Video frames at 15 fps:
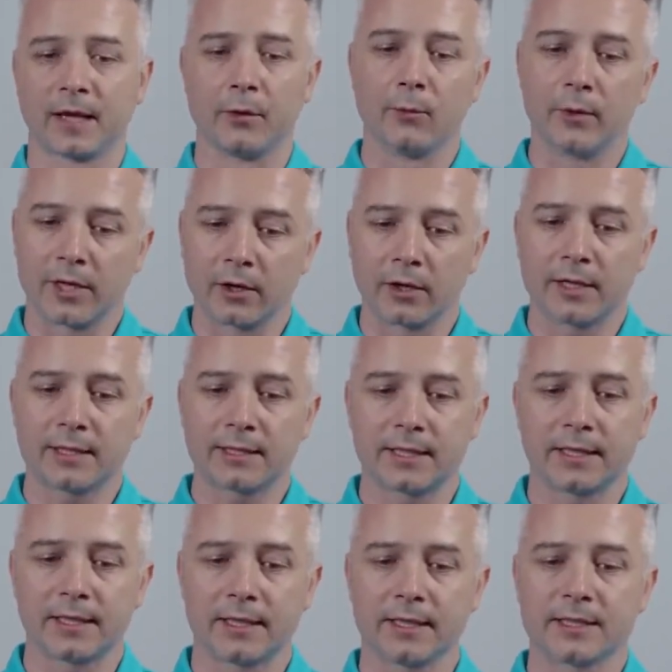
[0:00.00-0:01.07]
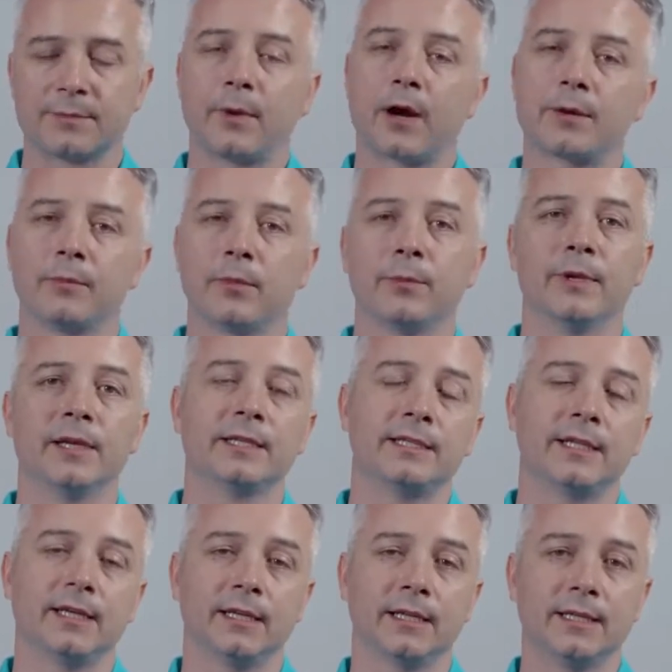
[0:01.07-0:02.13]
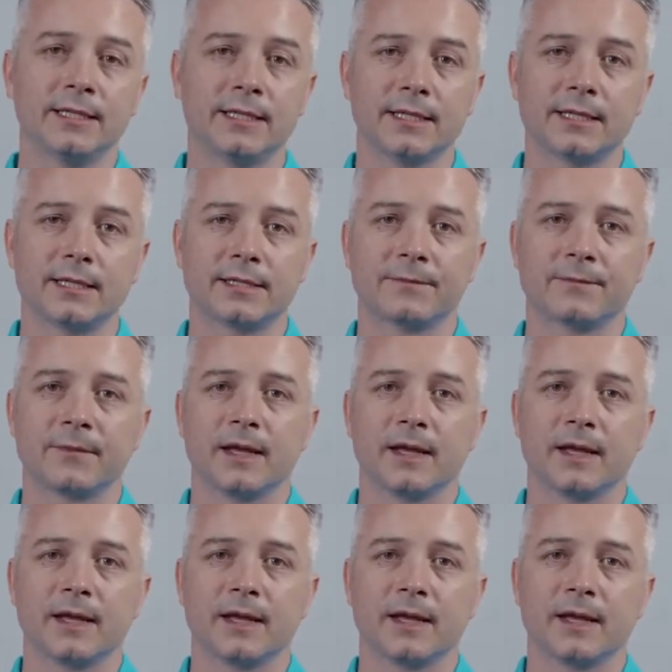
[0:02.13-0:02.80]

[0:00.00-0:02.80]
We call it Smart Mobility Analytics,